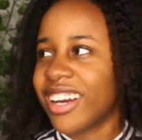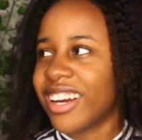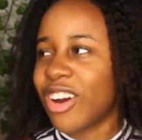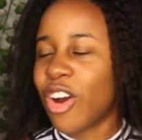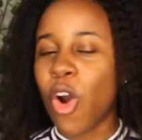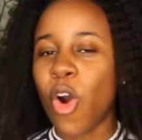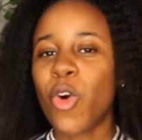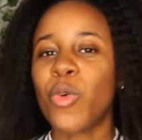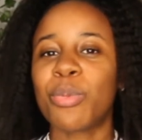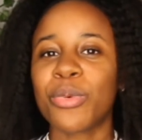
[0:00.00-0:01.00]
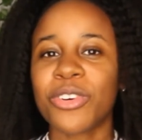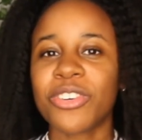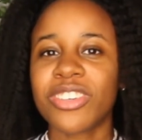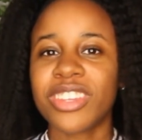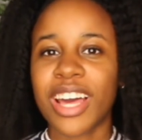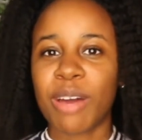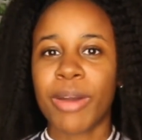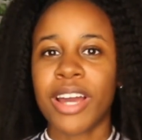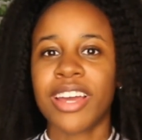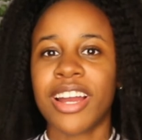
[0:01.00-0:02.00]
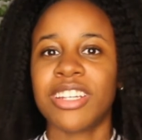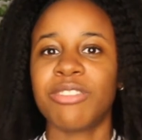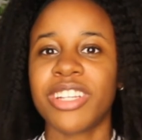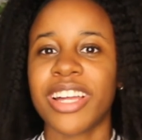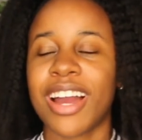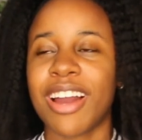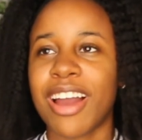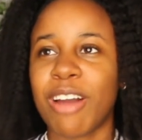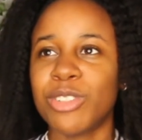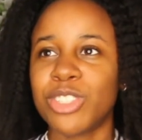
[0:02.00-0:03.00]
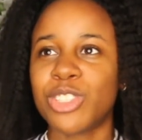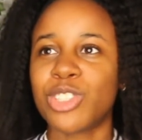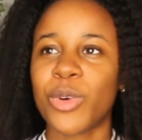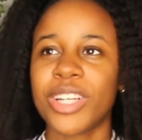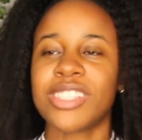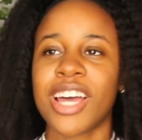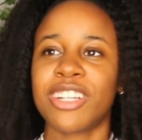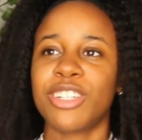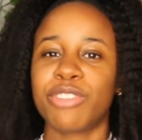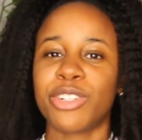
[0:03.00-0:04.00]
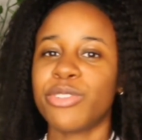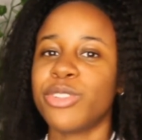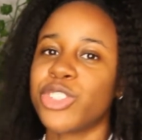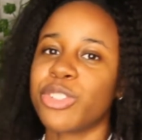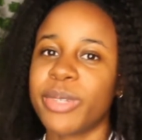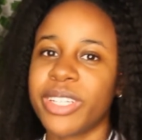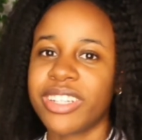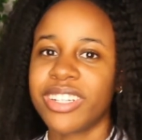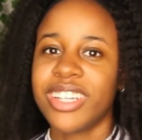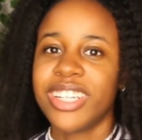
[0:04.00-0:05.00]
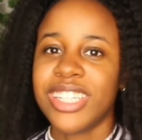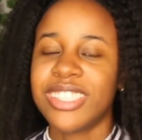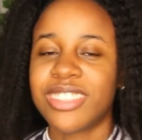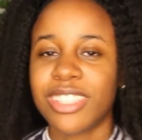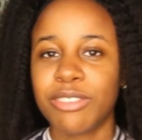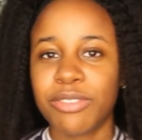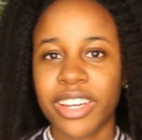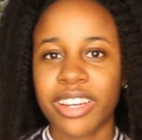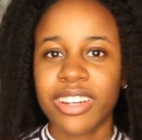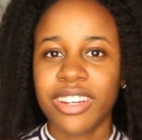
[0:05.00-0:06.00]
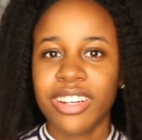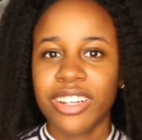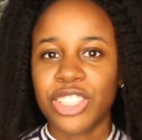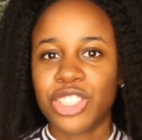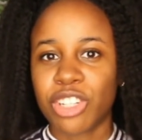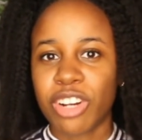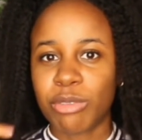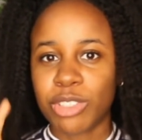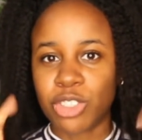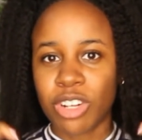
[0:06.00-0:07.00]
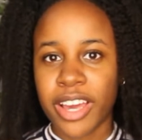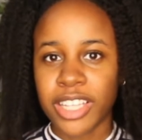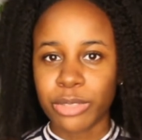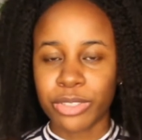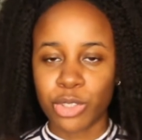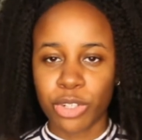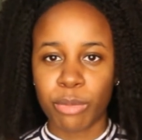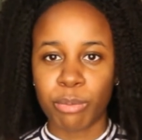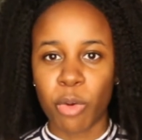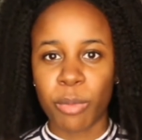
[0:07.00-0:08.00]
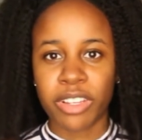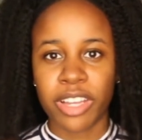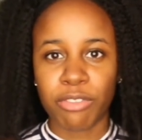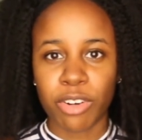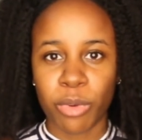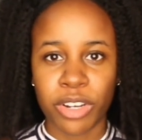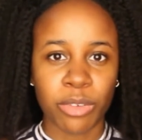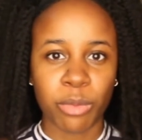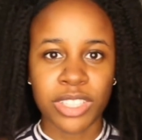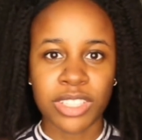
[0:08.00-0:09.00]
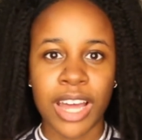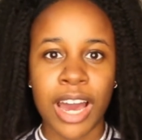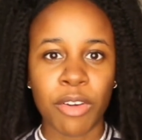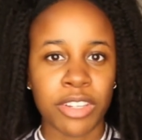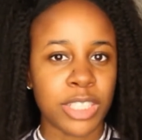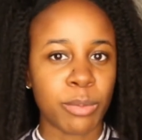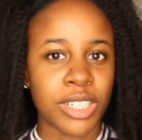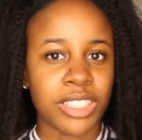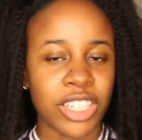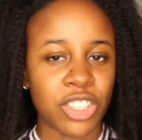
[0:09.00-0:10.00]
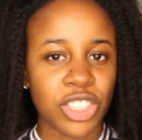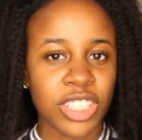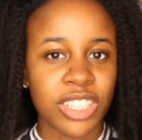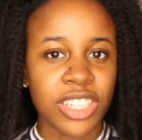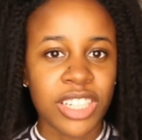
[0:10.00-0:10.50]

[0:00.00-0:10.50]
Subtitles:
hope that by the end of it, like, I was just so excited for future me. Instead of, like, sure, I was trying to enjoy the moment, like, for what it was now in this meditation,